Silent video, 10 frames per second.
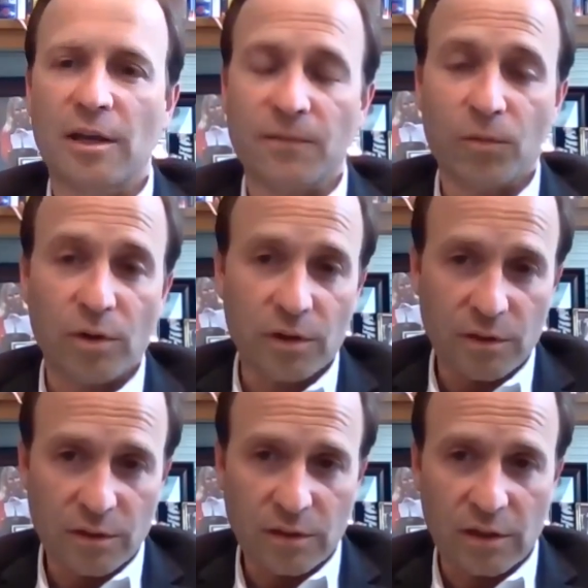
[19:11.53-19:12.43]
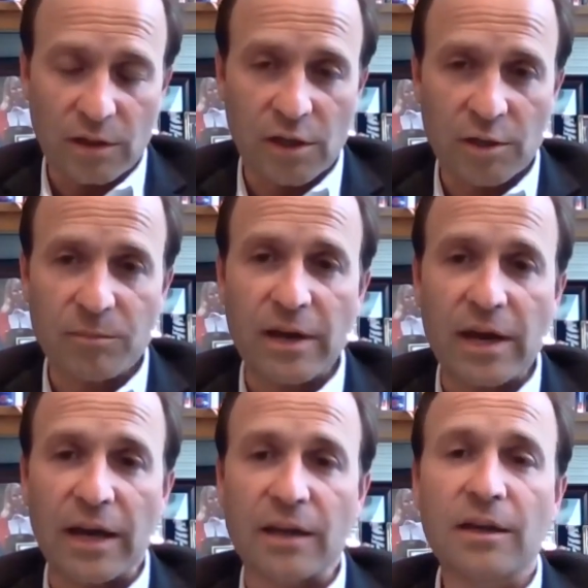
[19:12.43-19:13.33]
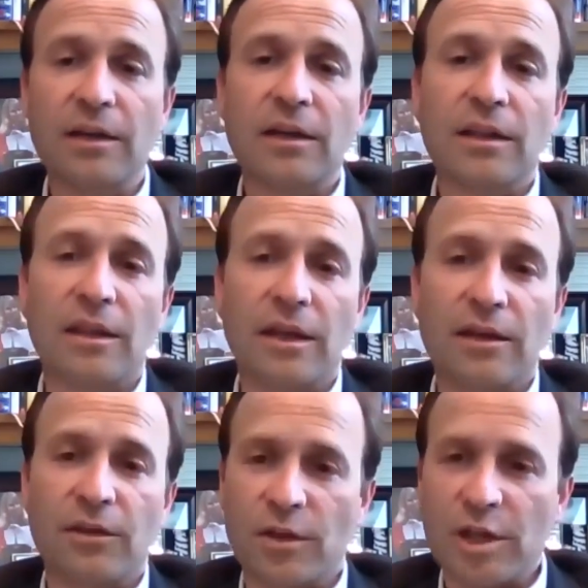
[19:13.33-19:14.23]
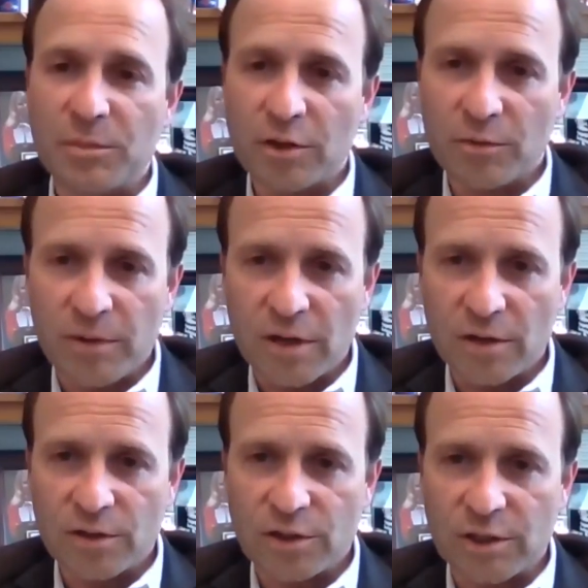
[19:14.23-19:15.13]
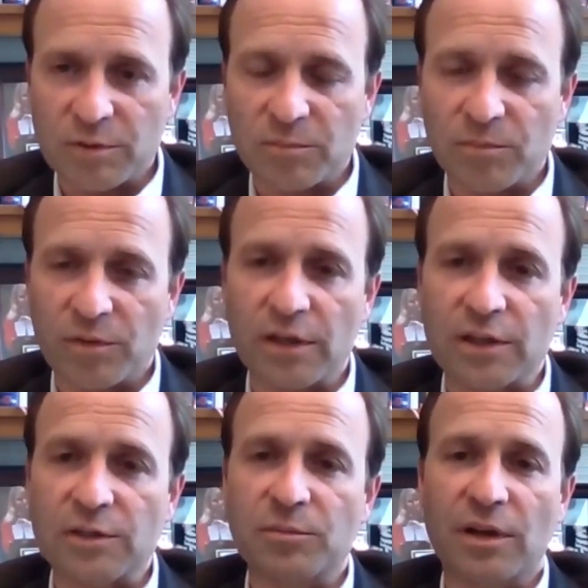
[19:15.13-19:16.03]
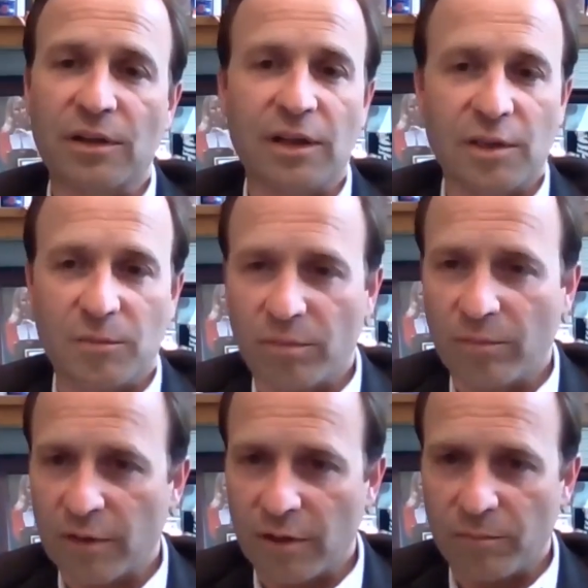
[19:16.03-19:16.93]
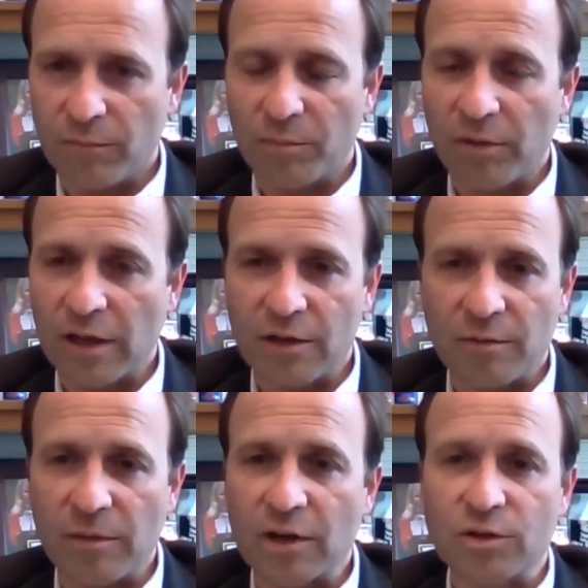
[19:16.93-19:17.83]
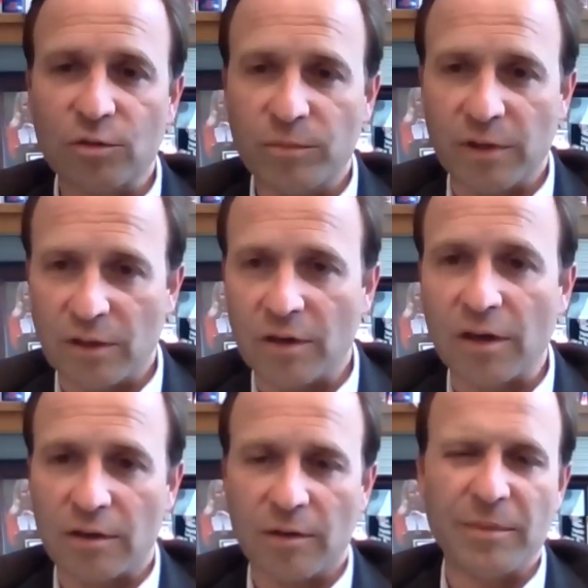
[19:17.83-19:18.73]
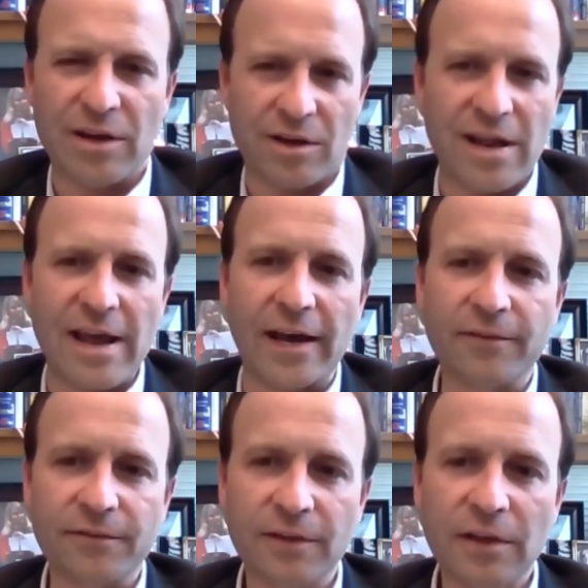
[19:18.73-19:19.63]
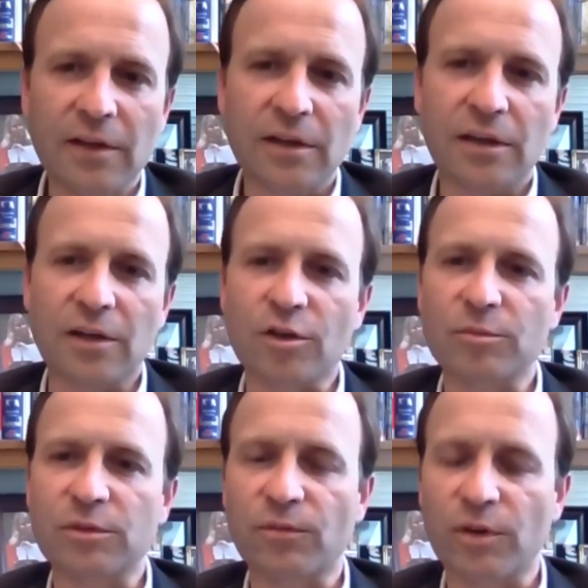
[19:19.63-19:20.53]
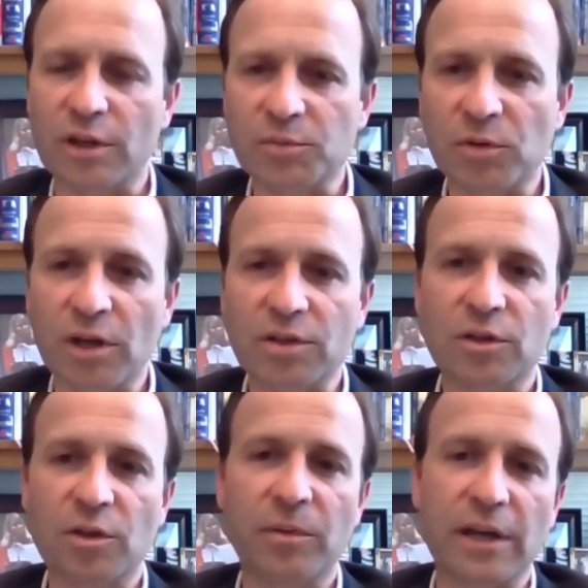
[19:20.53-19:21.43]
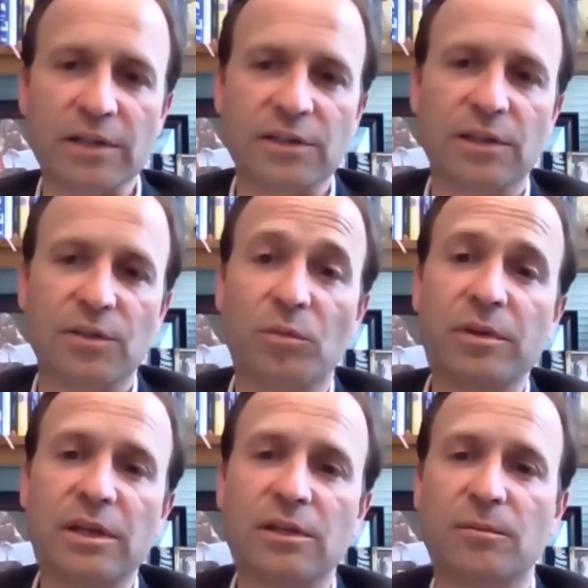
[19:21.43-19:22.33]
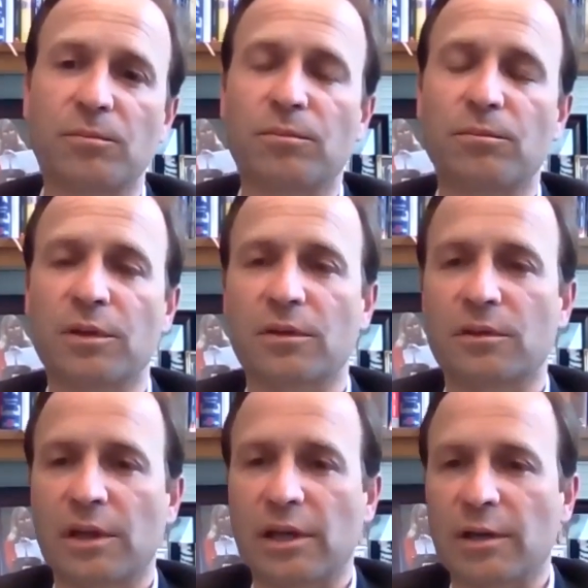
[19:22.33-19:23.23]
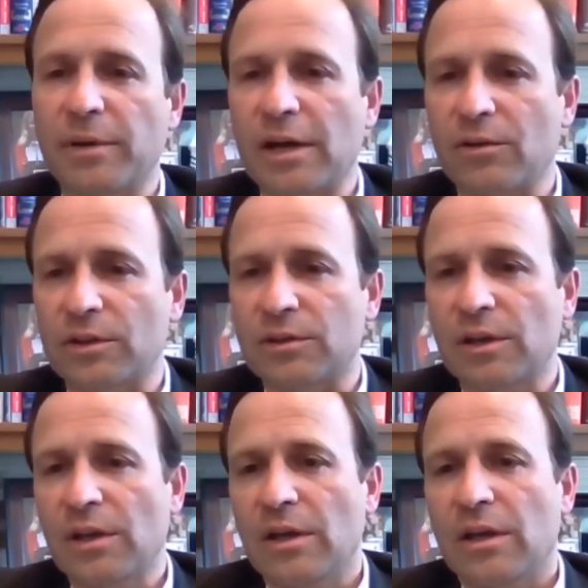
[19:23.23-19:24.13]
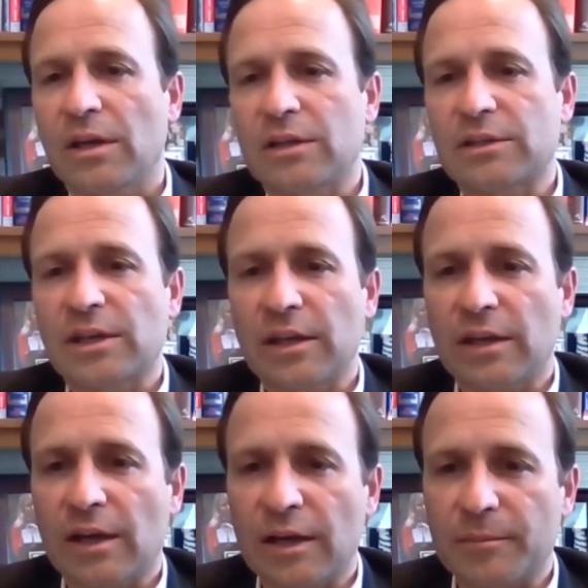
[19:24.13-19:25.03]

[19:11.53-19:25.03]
Ford cutting back. They're keeping their partnerships in place, but like the plant in Marshall being cut about in half in terms of what its production capacity will be to build batteries. It's a